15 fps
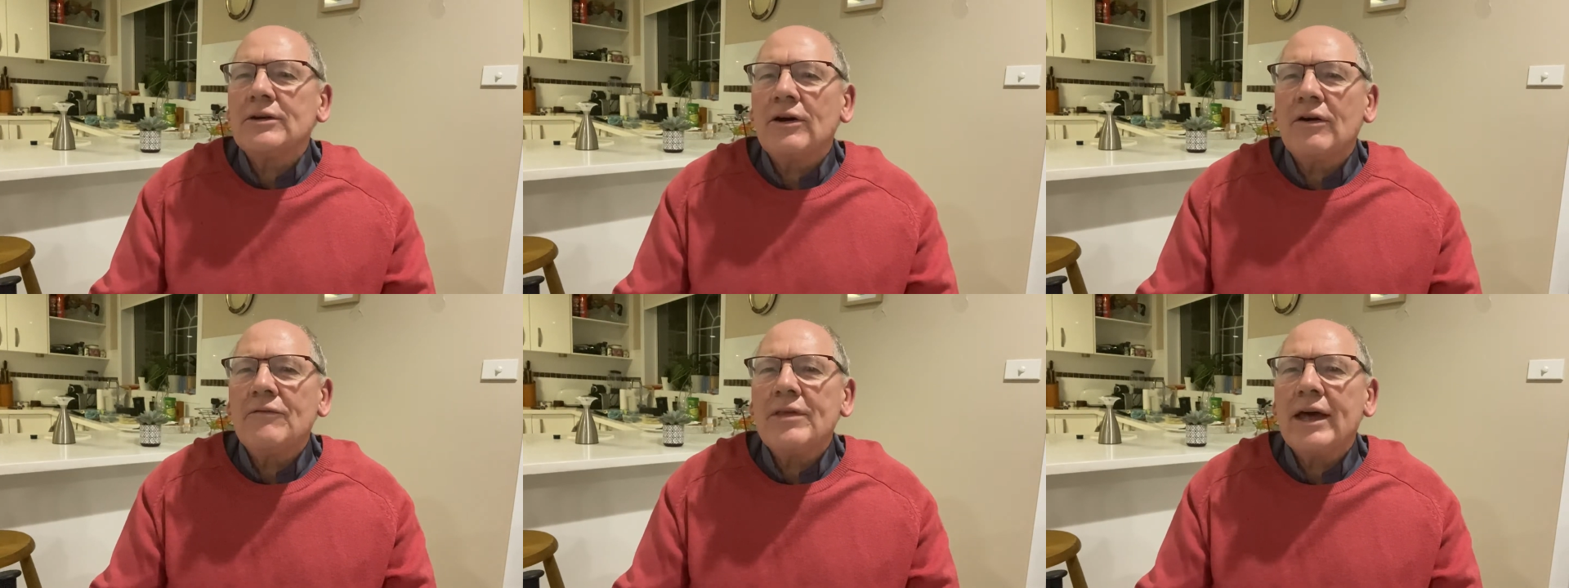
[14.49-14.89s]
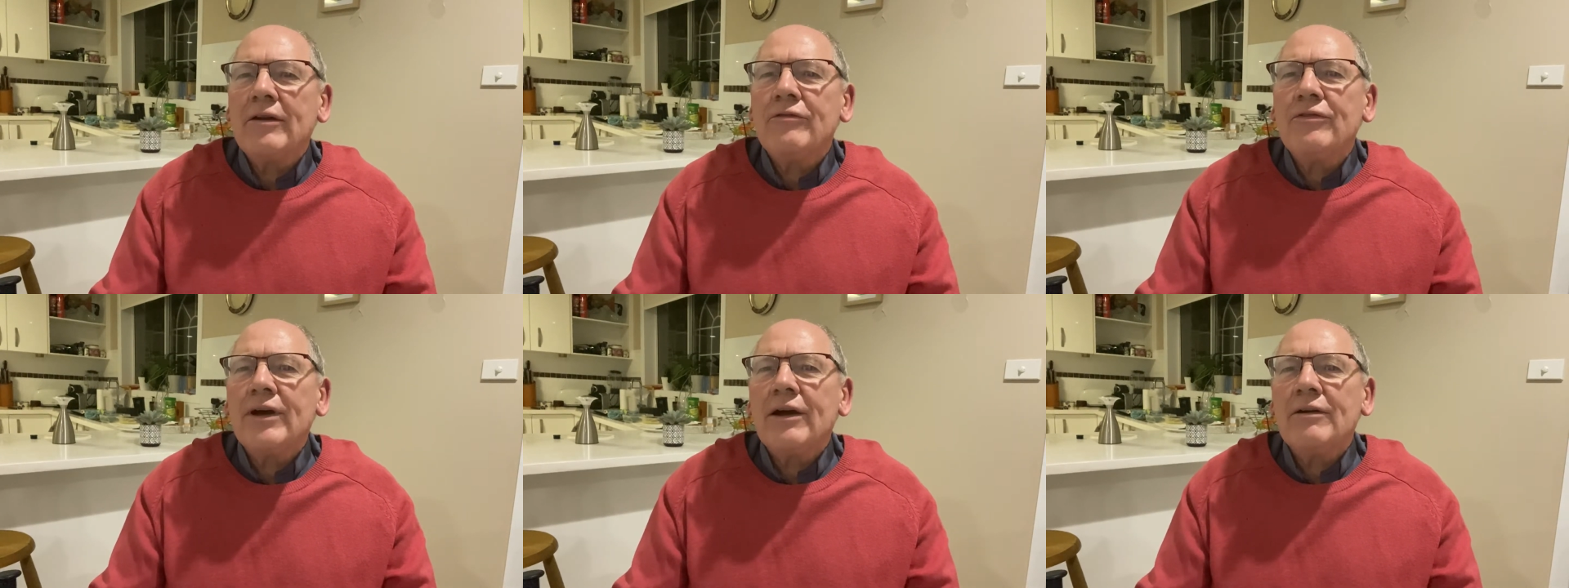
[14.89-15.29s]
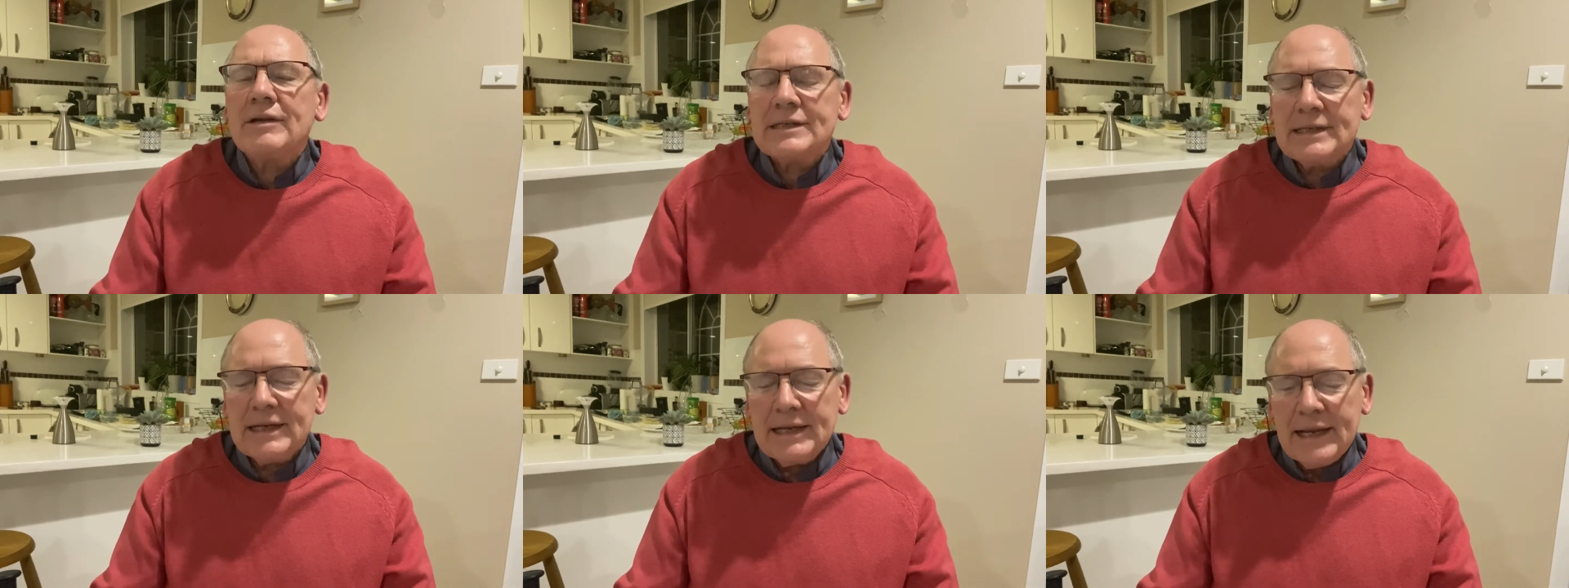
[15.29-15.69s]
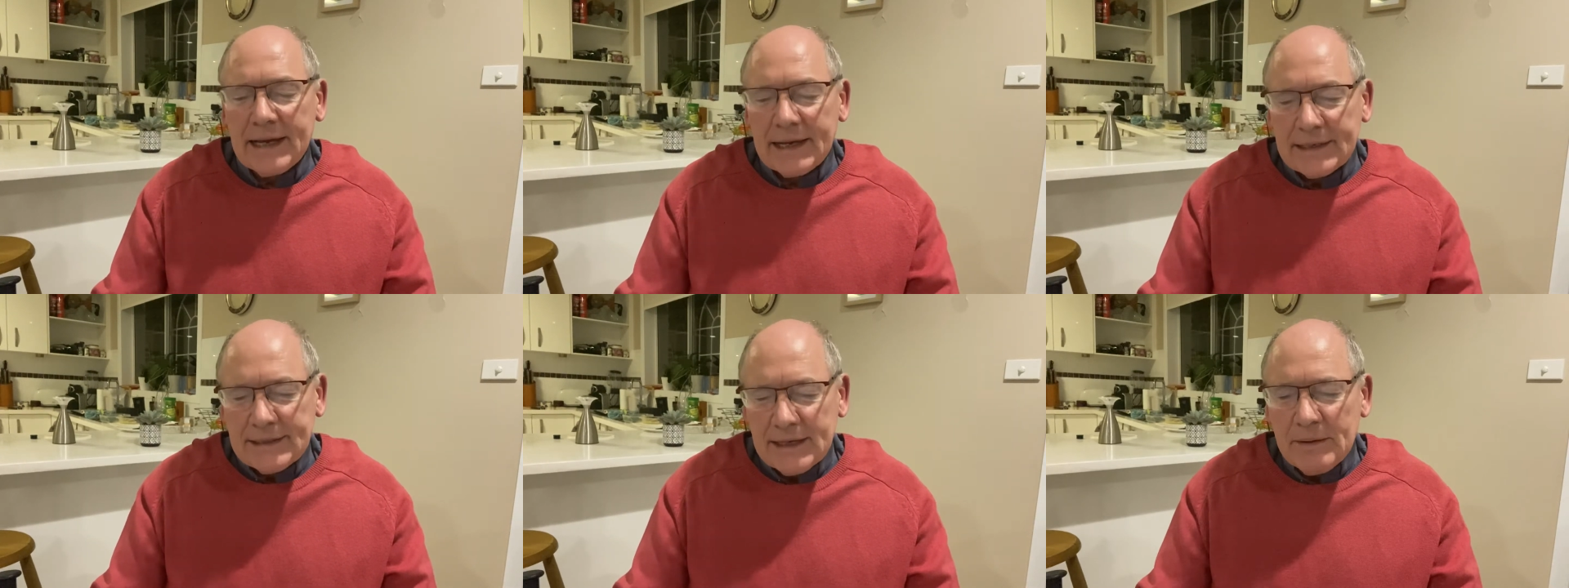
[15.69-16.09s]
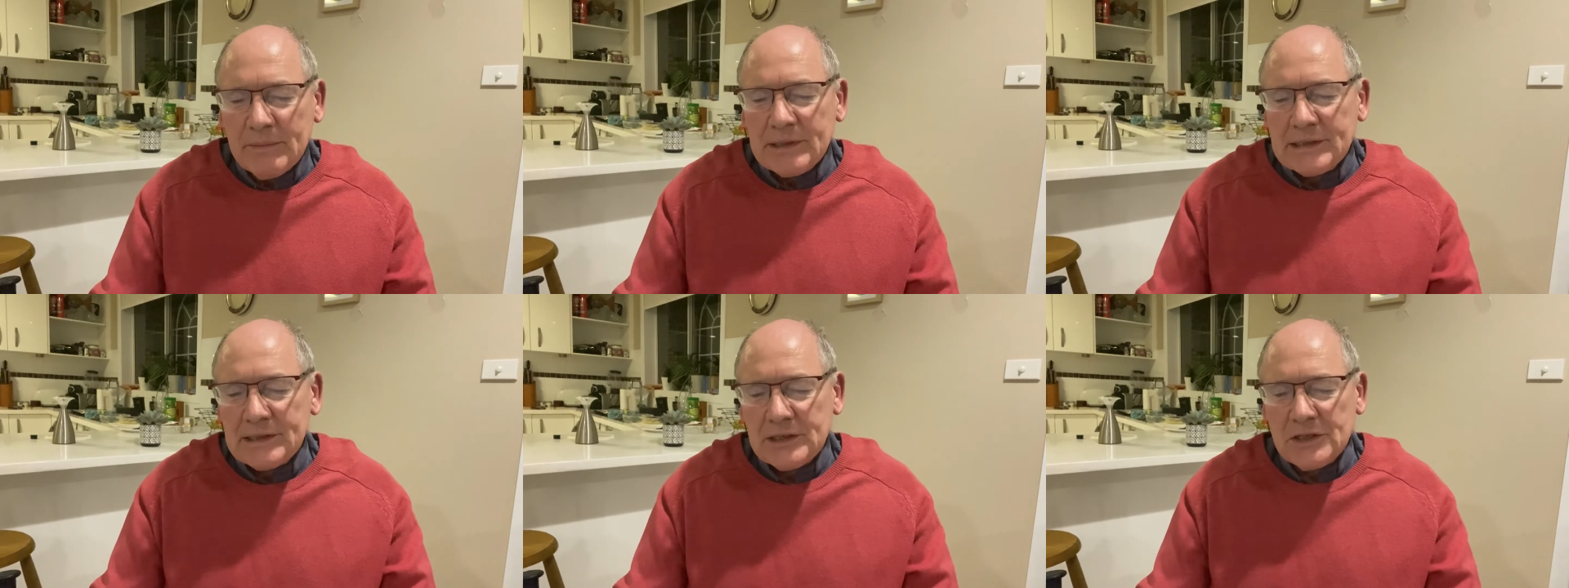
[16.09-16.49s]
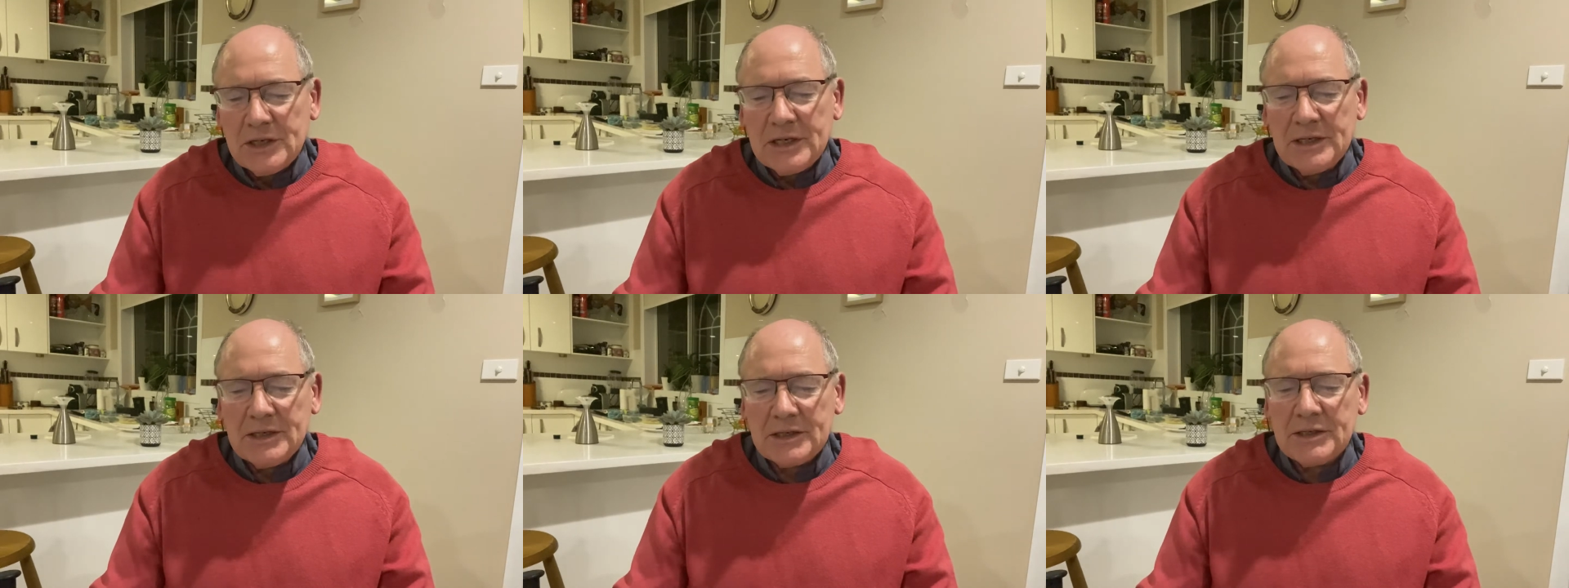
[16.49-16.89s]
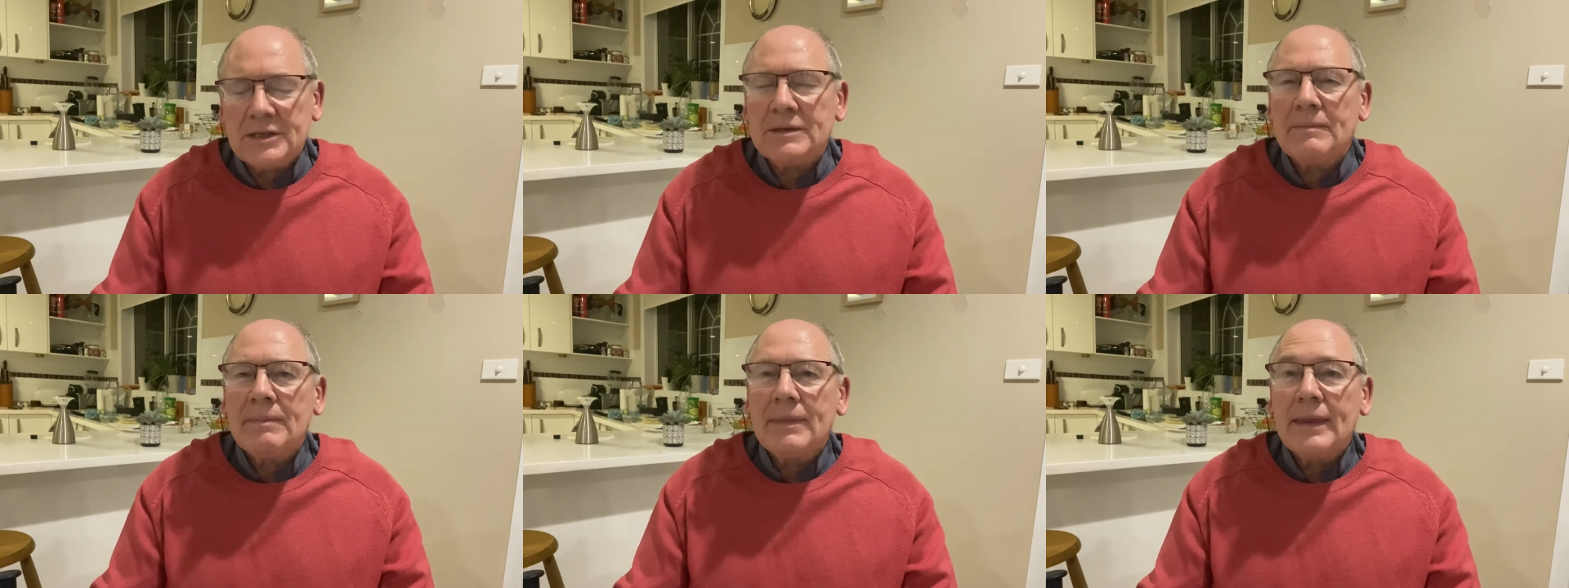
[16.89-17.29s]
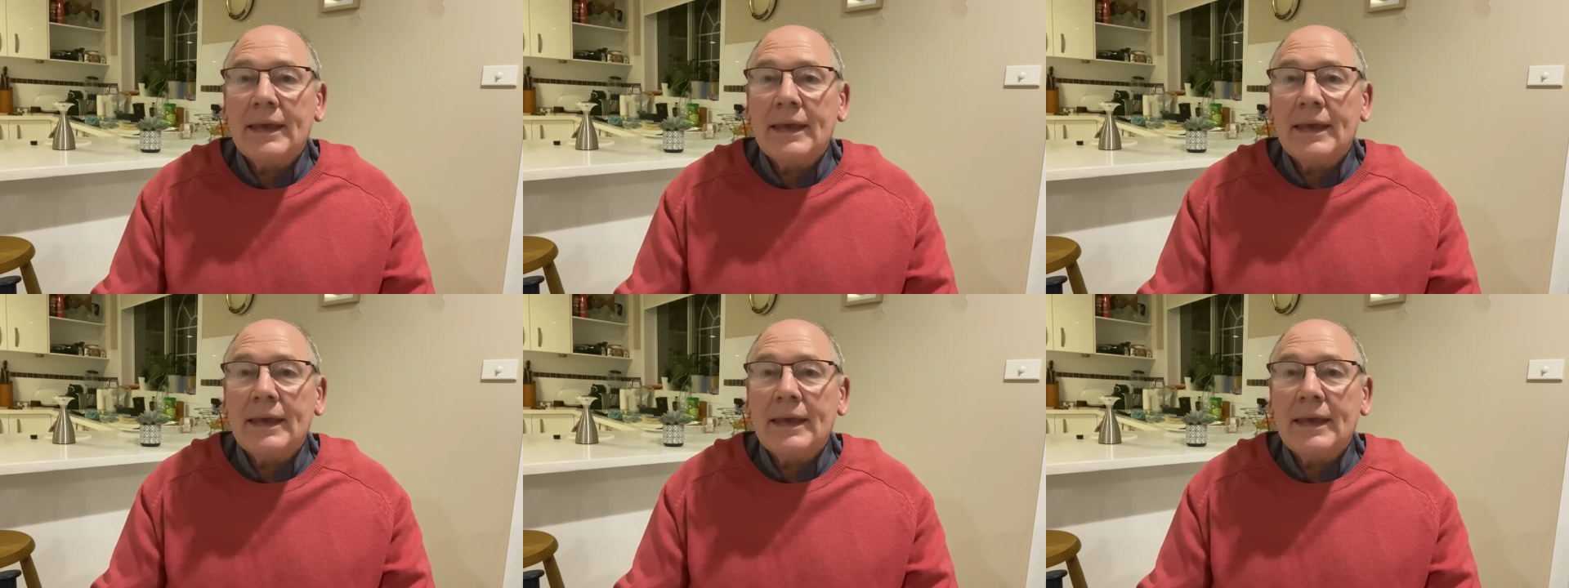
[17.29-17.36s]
of that Pharisee Nicodemus to Jesus.